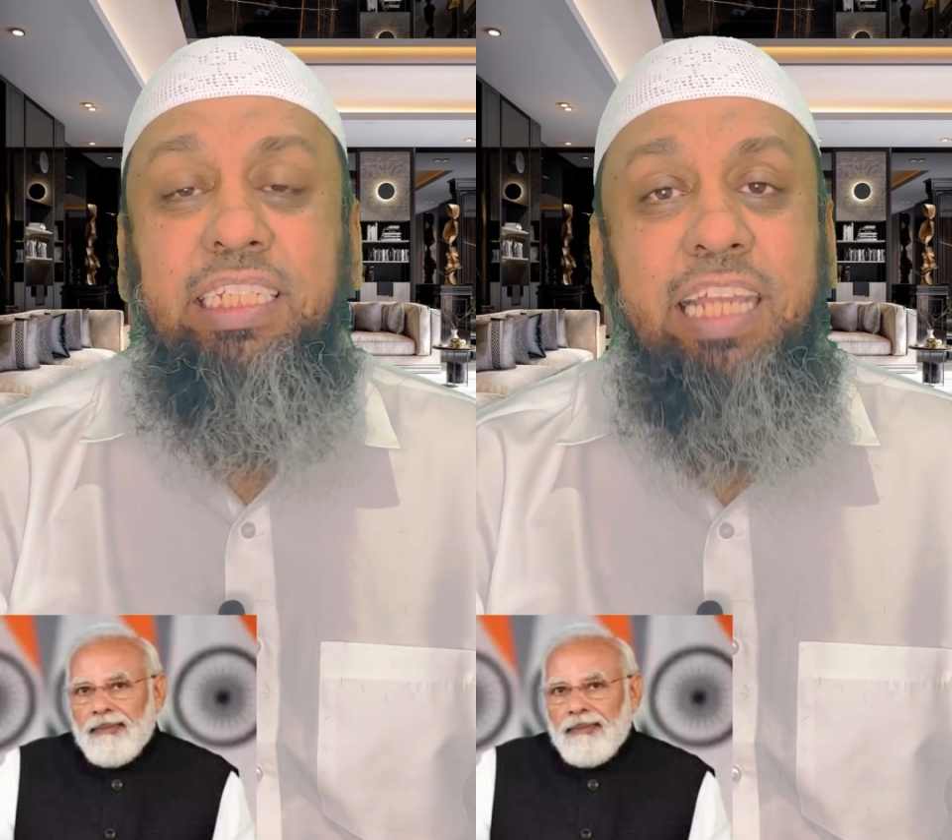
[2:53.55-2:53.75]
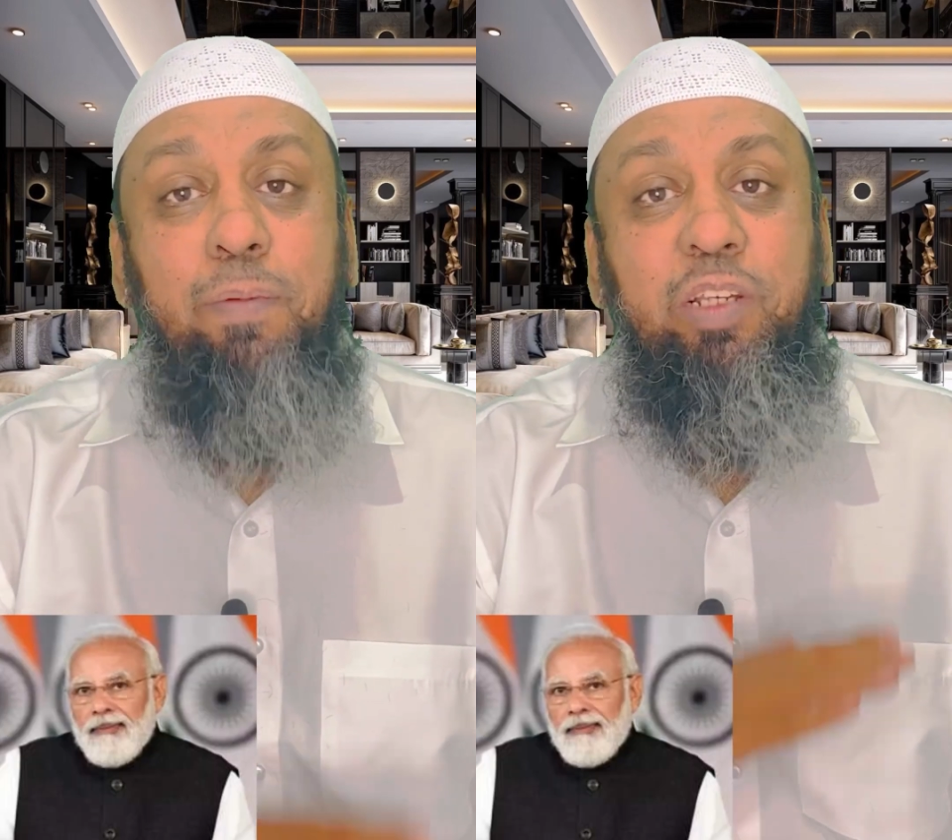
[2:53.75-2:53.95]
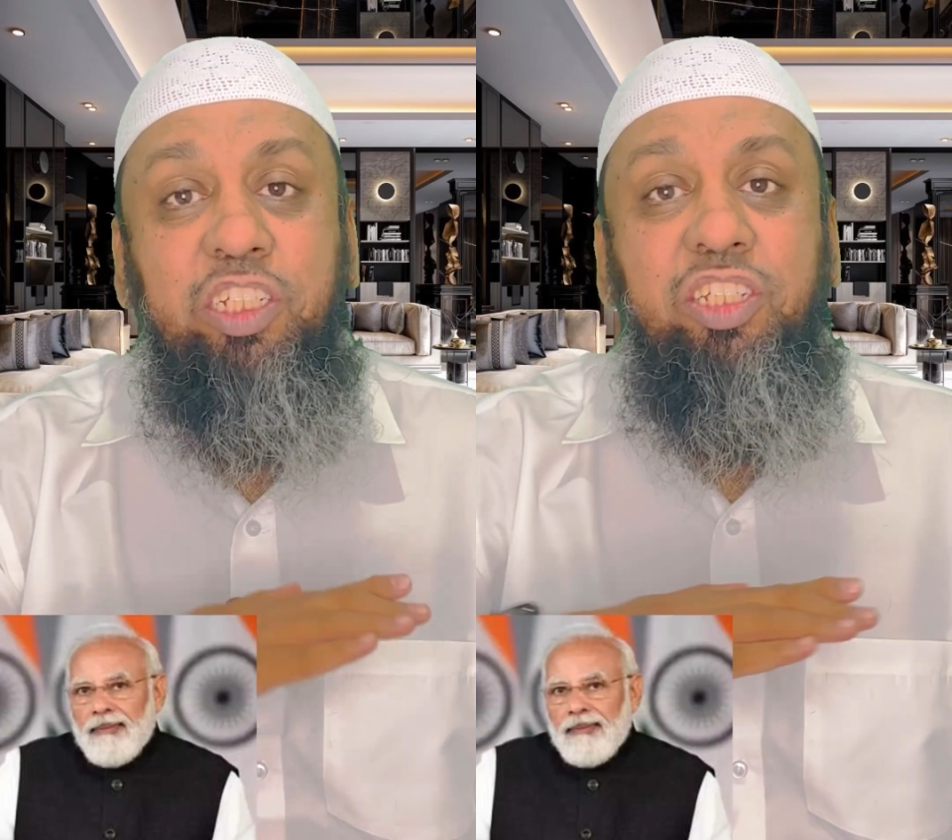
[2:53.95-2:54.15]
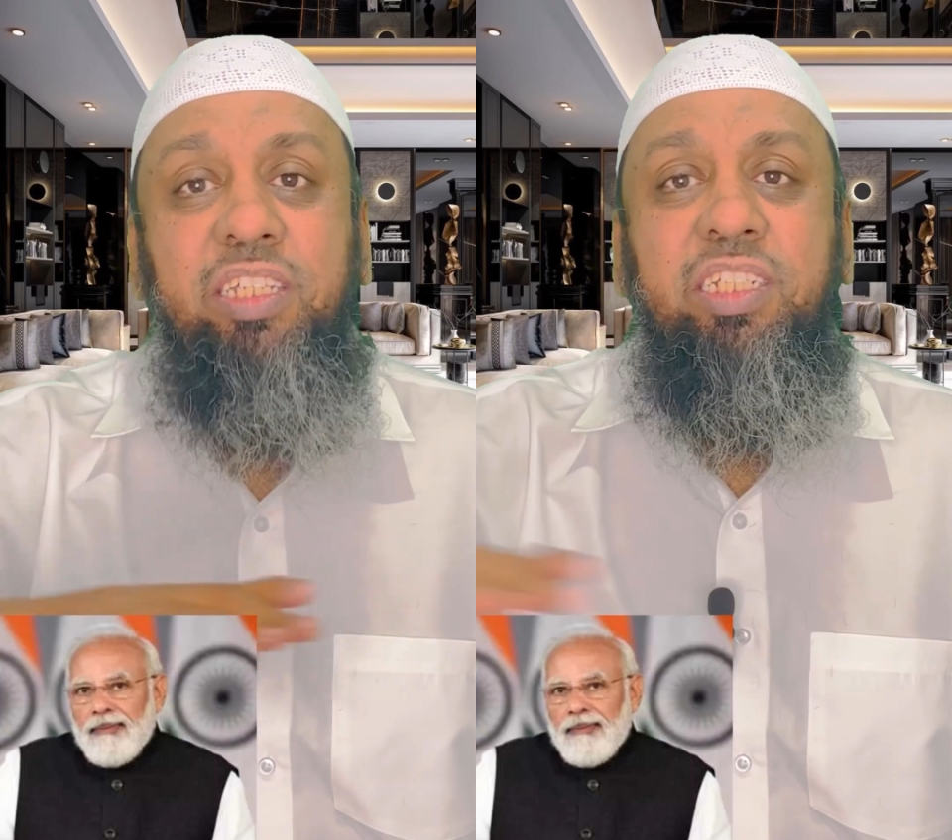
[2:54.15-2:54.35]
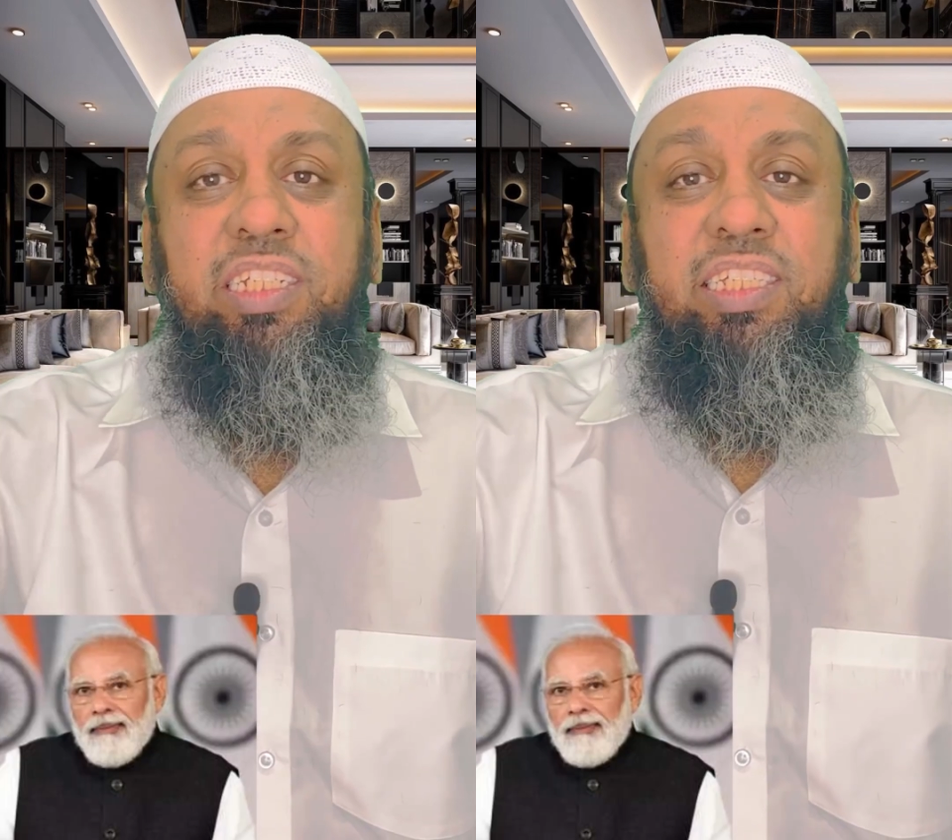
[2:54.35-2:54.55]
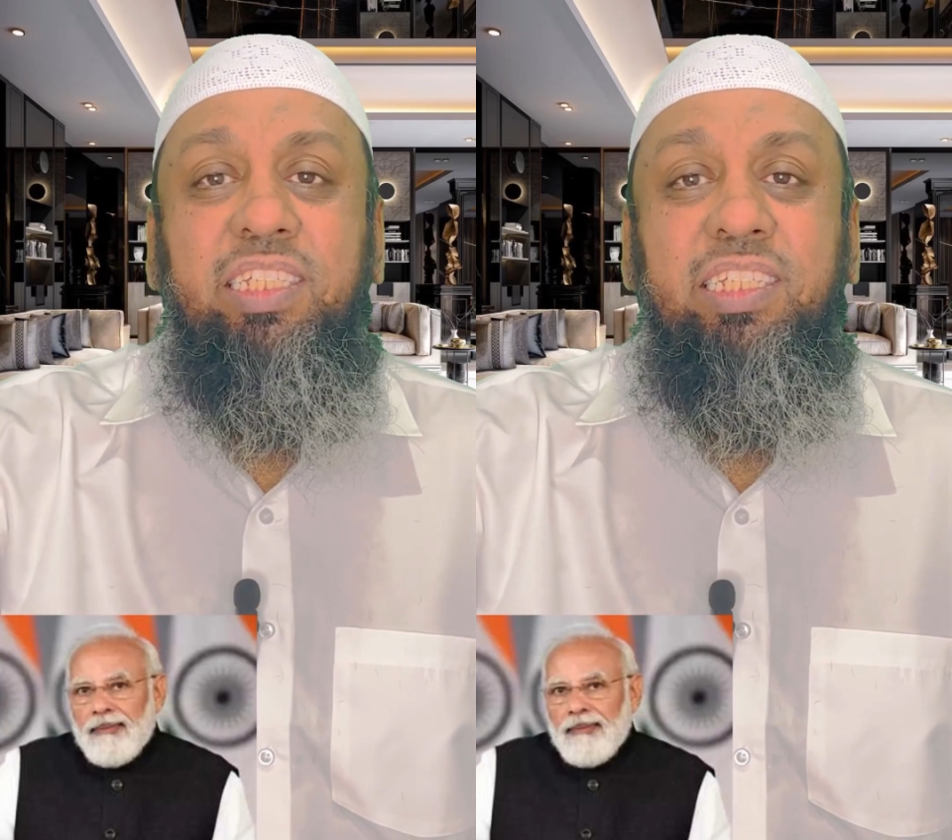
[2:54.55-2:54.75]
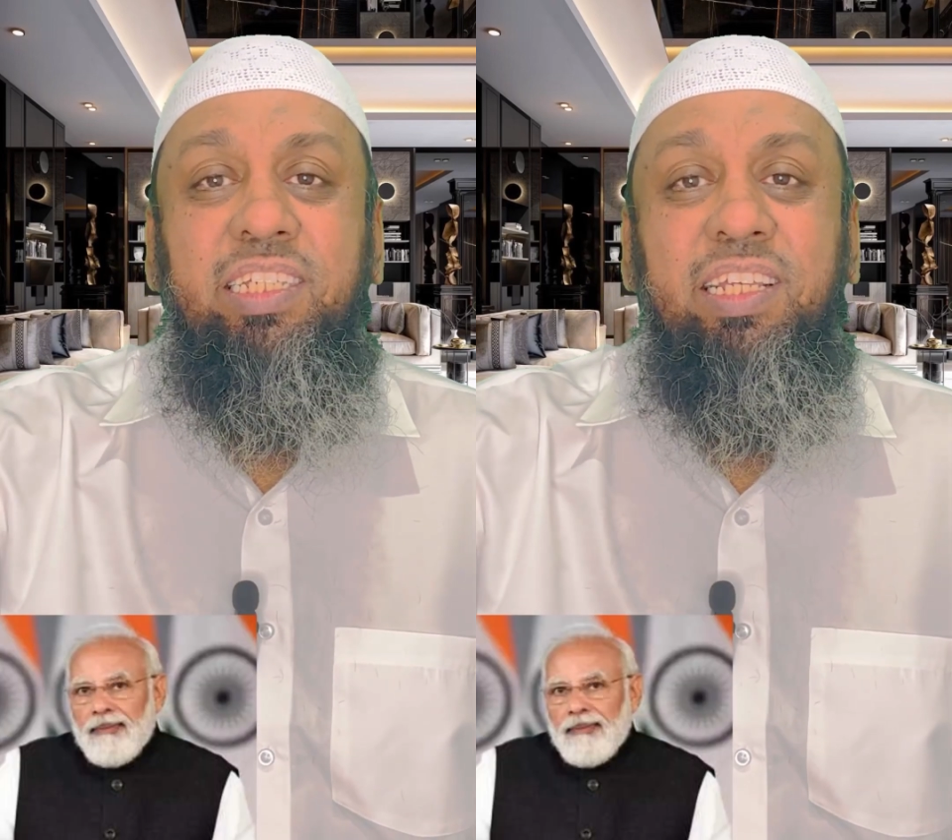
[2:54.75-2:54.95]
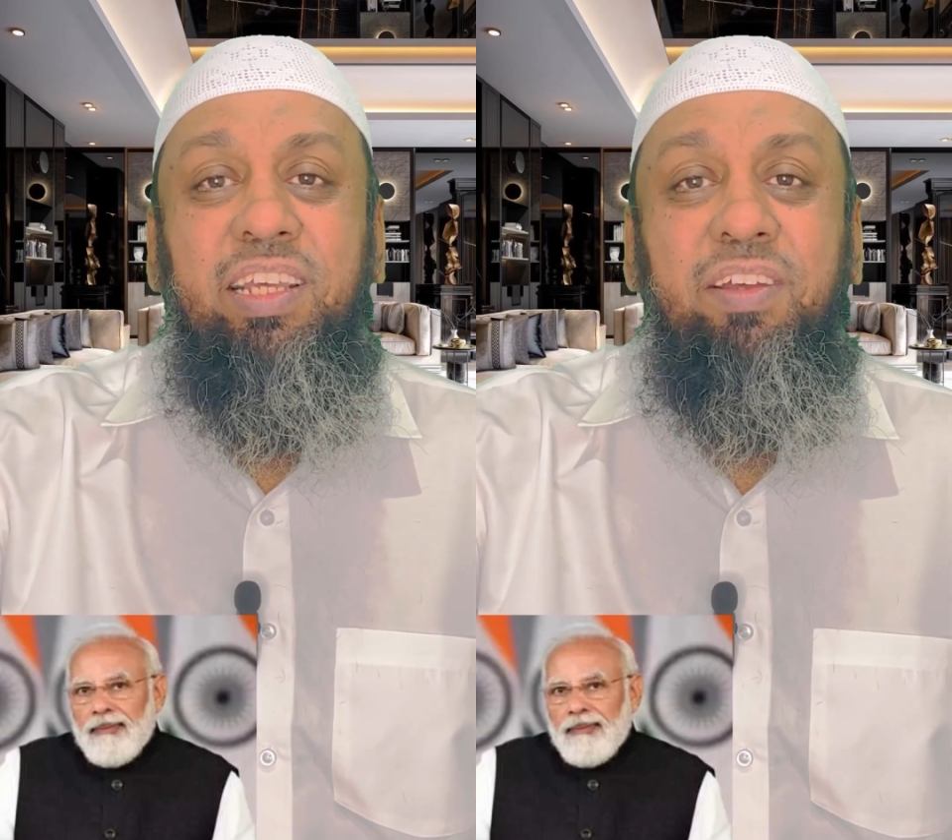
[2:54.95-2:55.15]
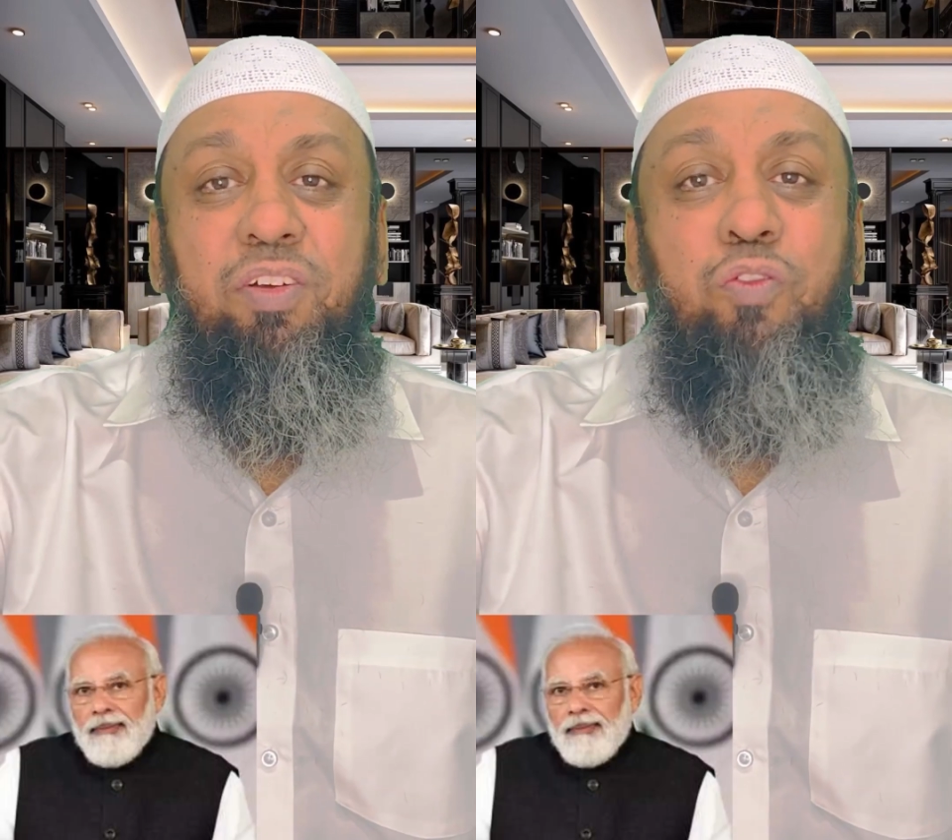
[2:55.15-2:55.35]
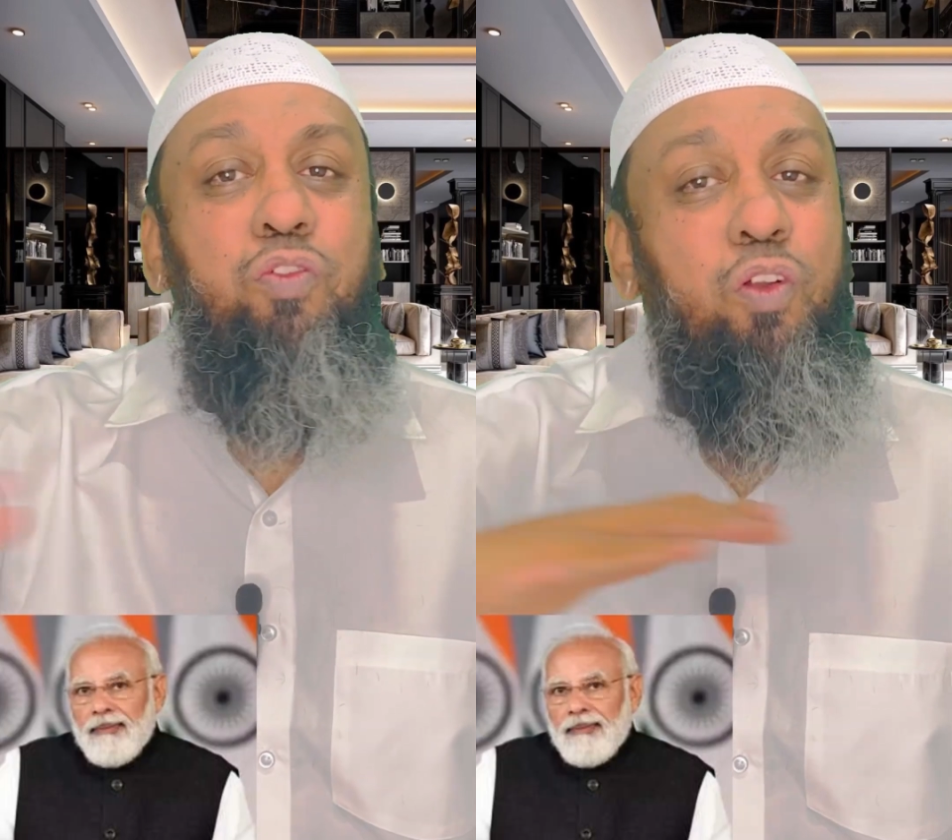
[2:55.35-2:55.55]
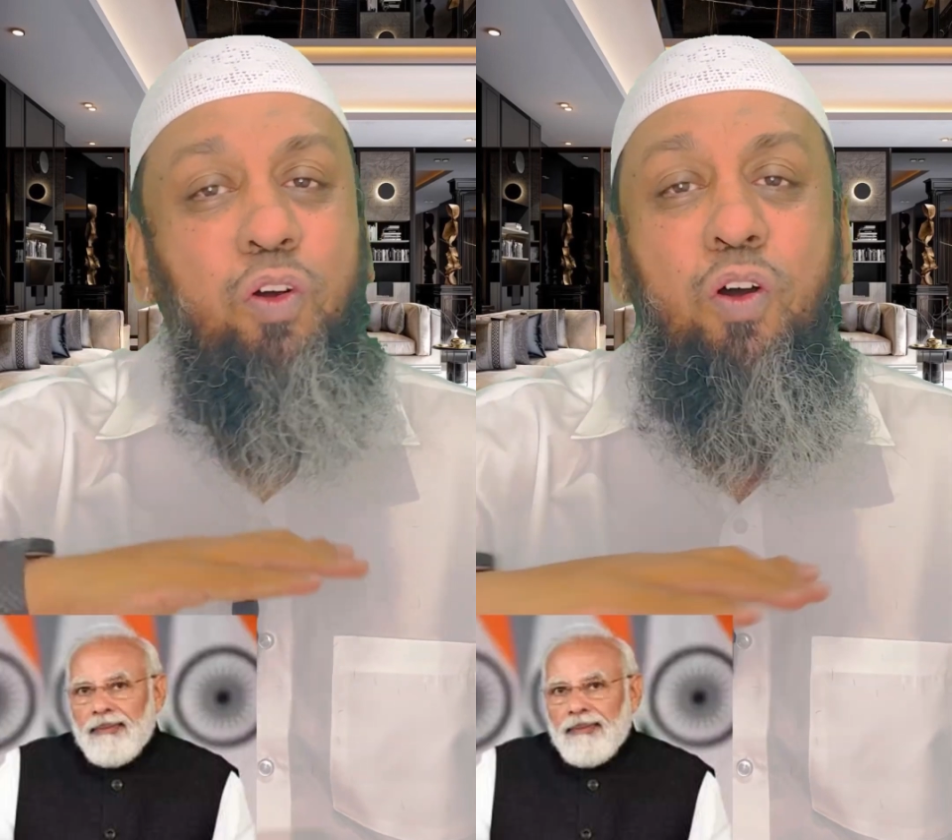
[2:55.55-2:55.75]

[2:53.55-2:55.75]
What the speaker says: establish justice for